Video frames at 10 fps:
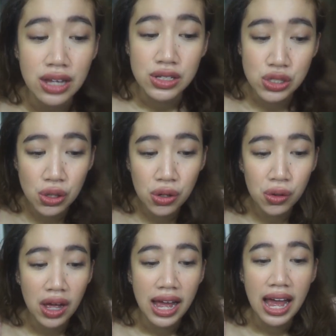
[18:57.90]

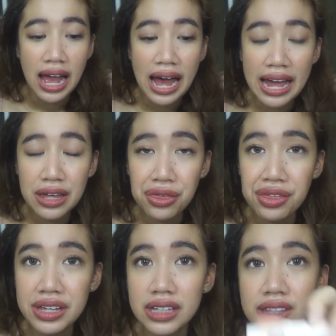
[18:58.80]
So, I
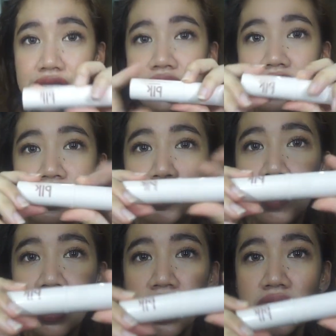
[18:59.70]
think that this
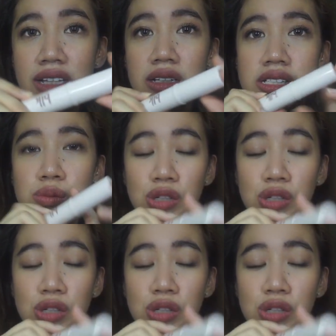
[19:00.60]
one, this